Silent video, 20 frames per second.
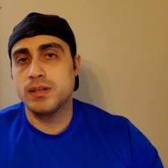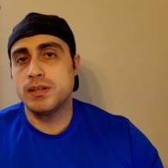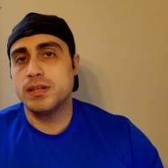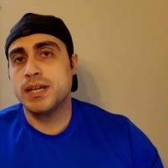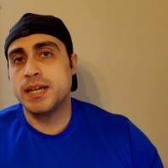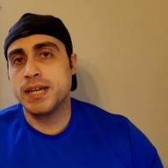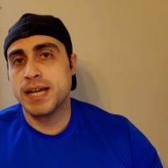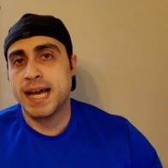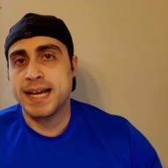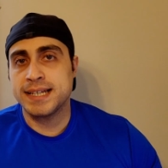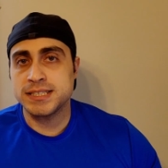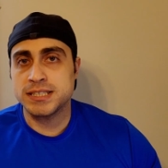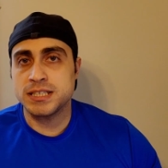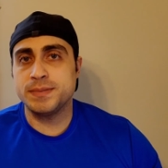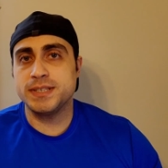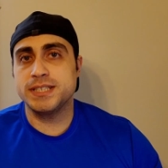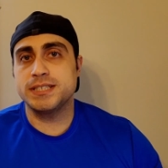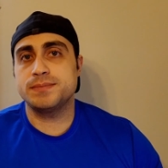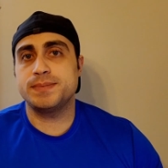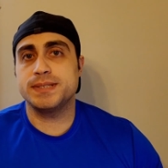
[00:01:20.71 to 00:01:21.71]
it has to
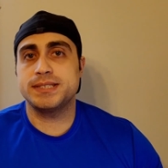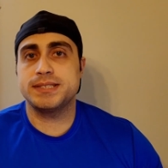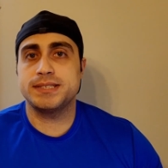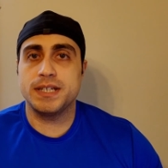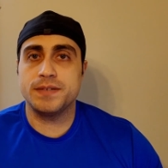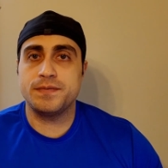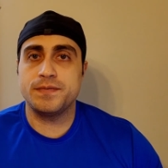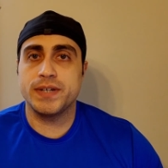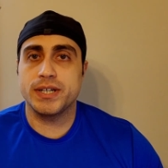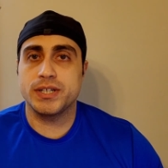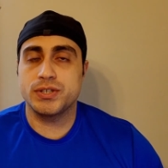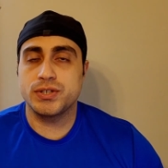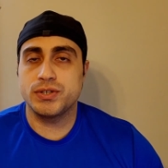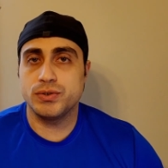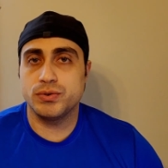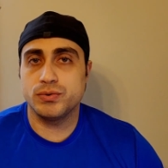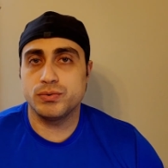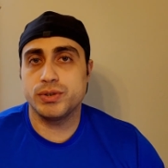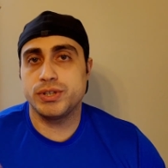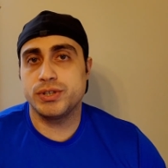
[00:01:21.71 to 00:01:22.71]
be specific
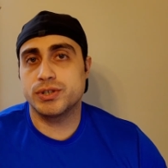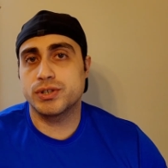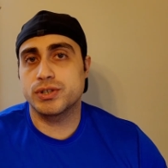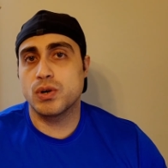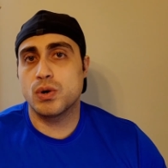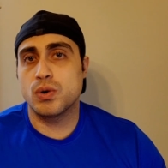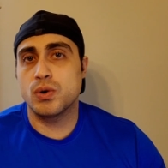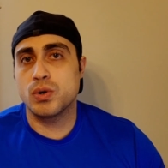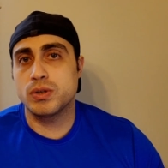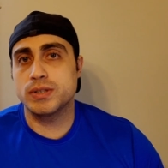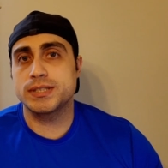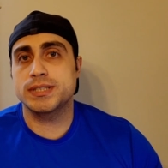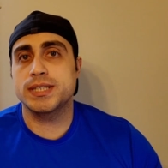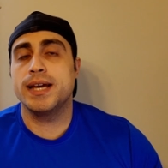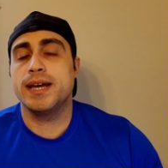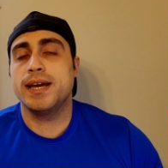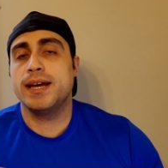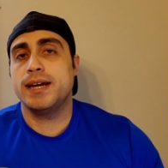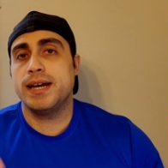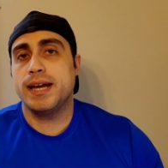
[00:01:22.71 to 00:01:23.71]
to your goals
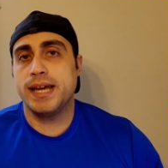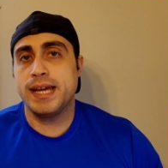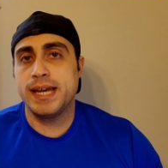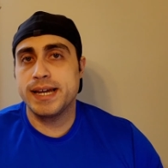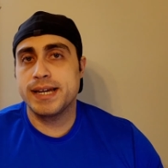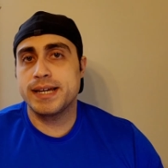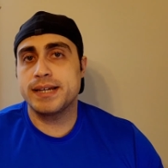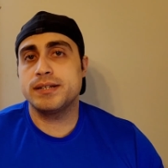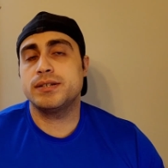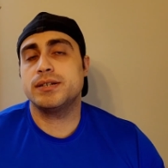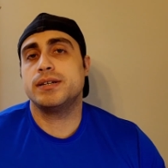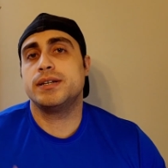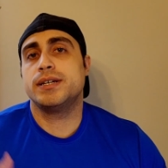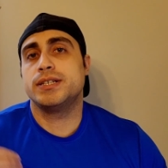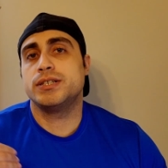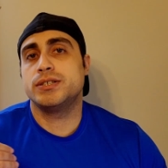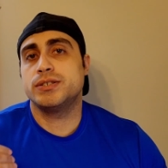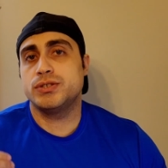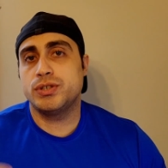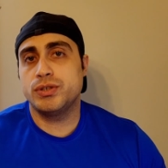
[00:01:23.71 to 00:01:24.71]
and
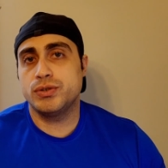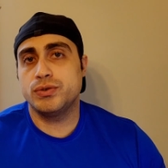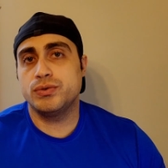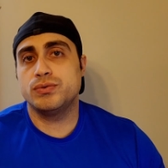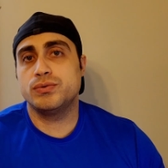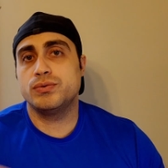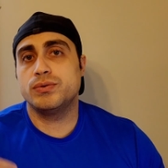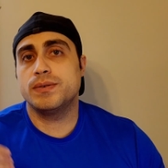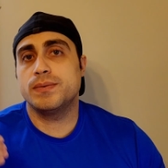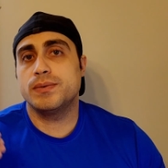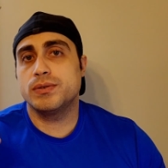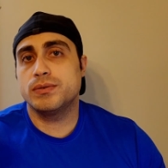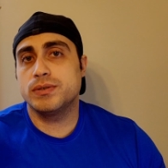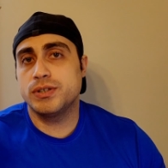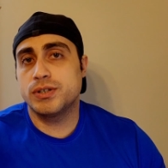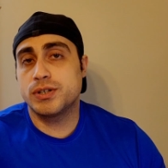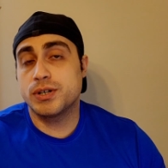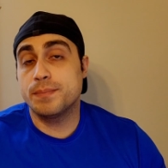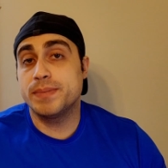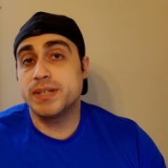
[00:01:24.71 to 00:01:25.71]
to
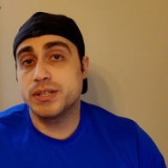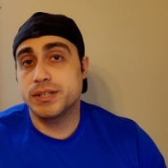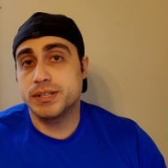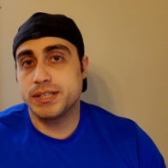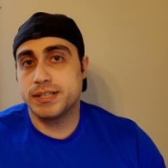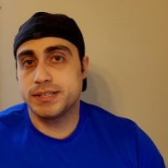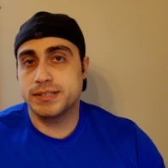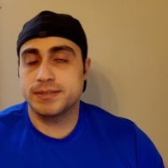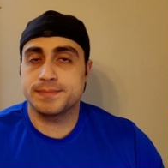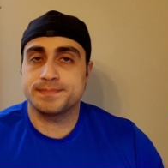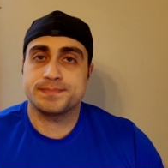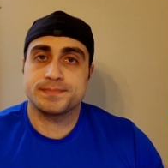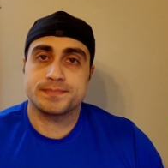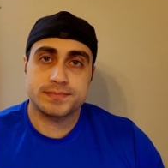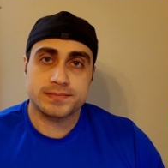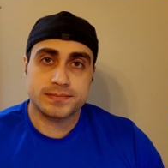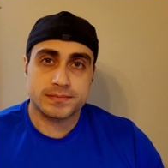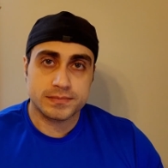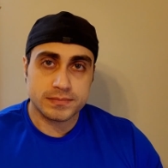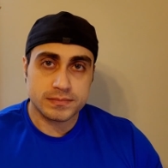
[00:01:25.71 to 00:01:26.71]
your abilities.
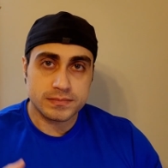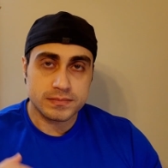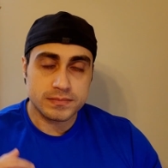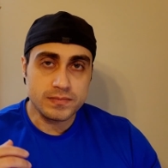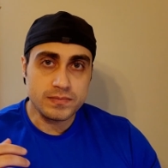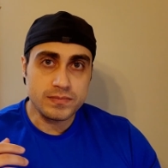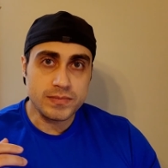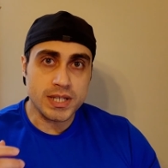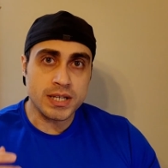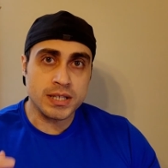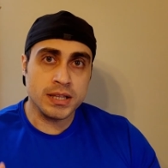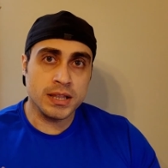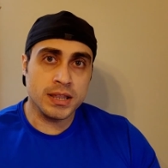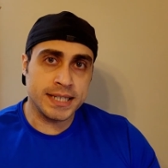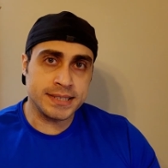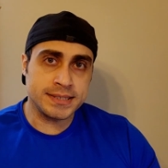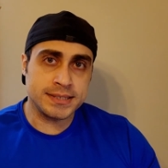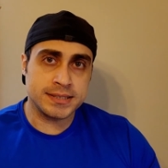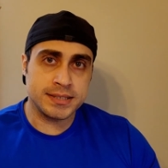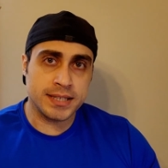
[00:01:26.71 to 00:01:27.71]

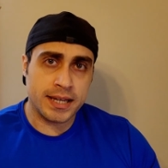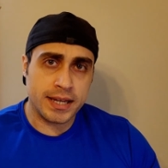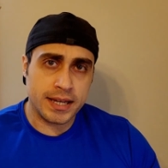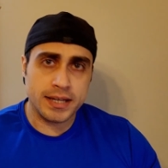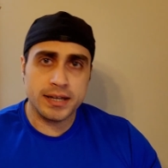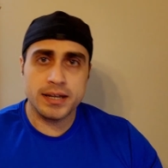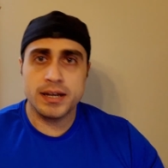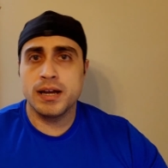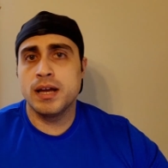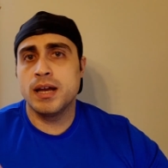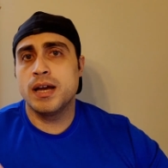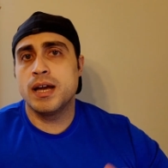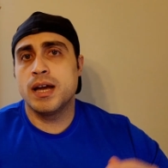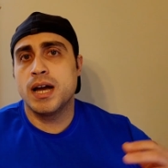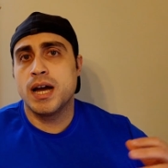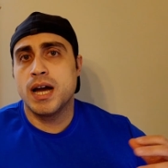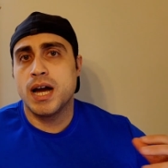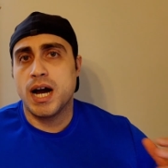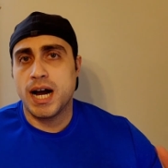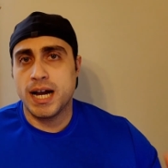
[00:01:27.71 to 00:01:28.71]
Let's say
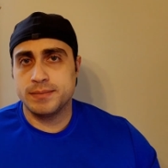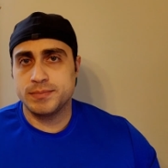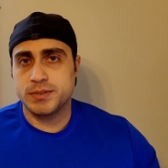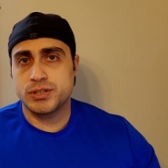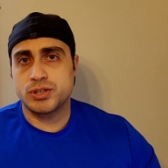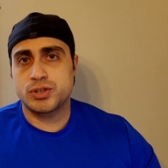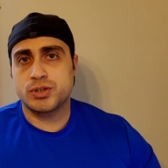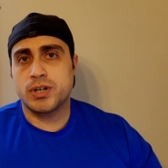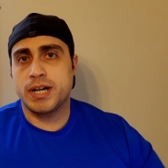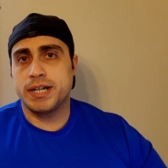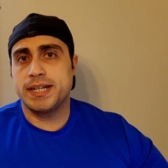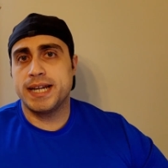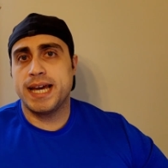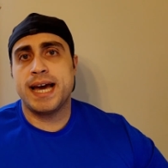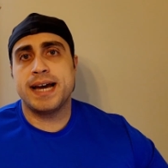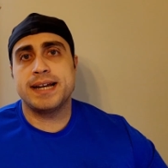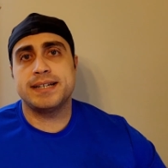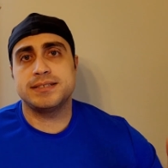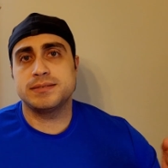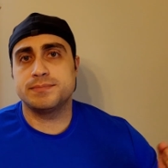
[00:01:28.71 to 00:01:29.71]
I'm just trying to
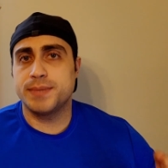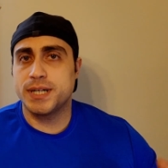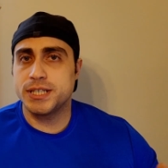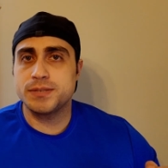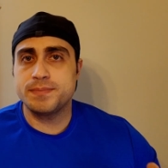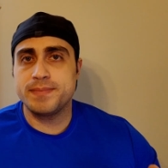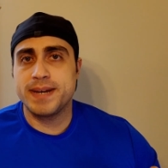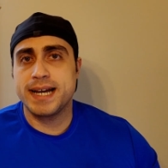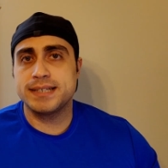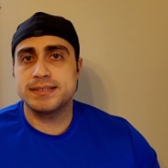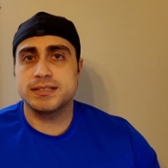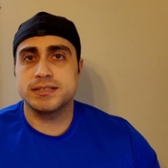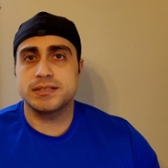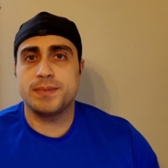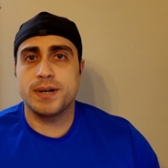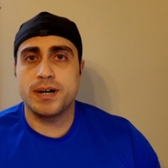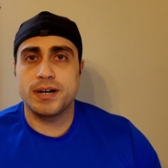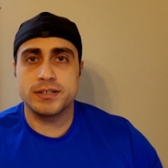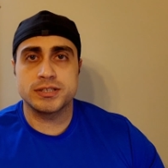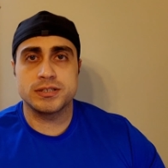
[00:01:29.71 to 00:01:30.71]
add as much mass as
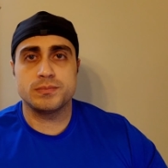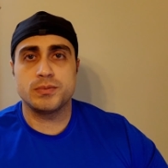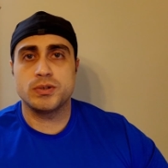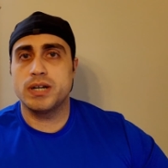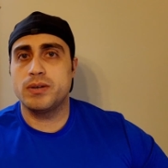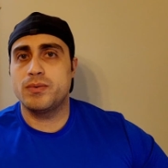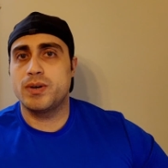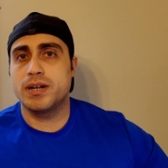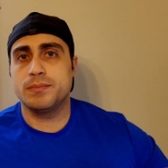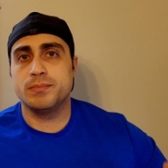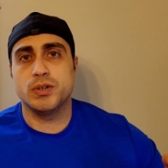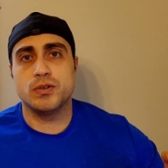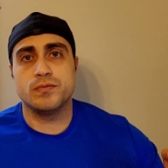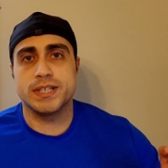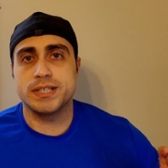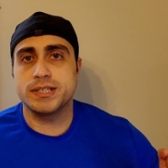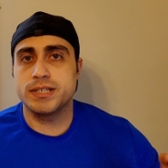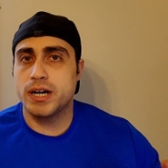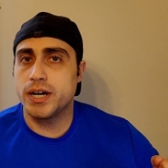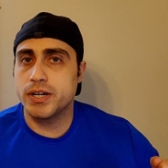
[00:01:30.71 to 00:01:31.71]
possible. I want to move a
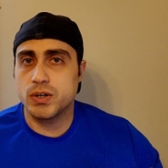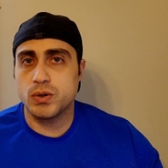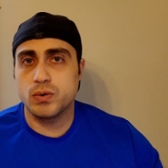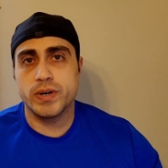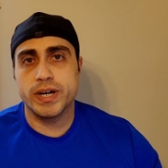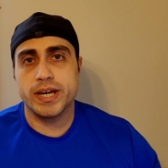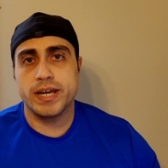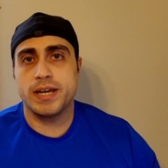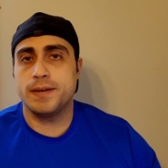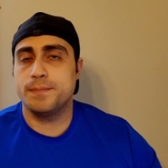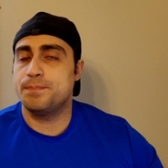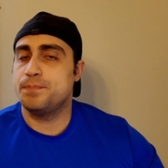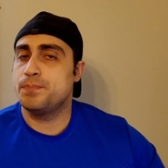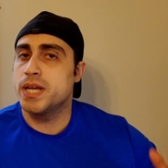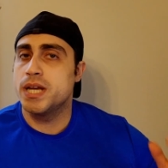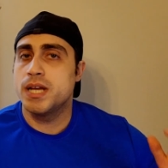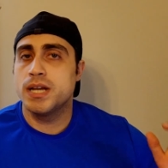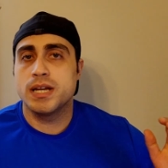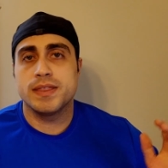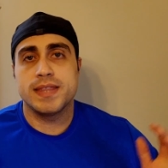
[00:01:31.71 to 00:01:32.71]
ton of weight.
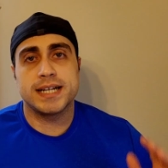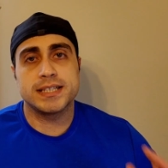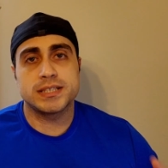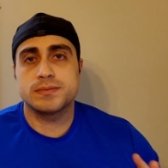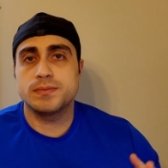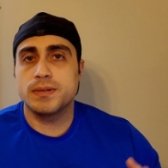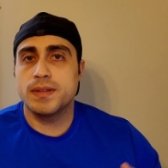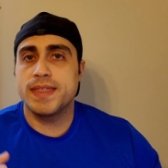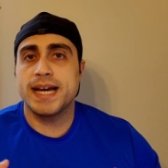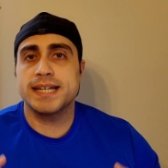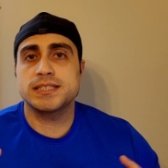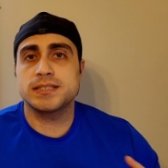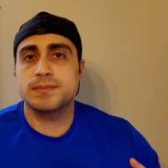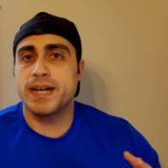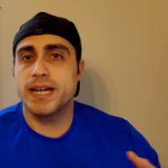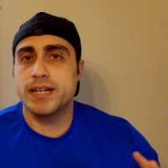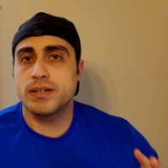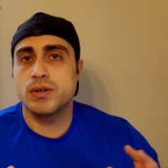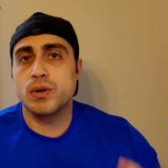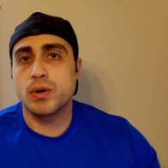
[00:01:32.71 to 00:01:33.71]
That's
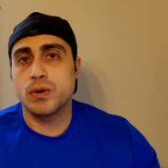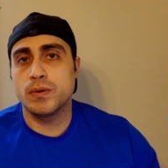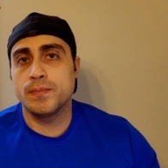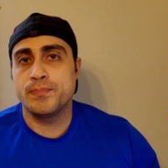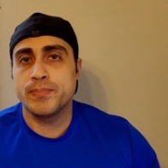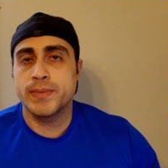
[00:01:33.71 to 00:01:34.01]
my goal.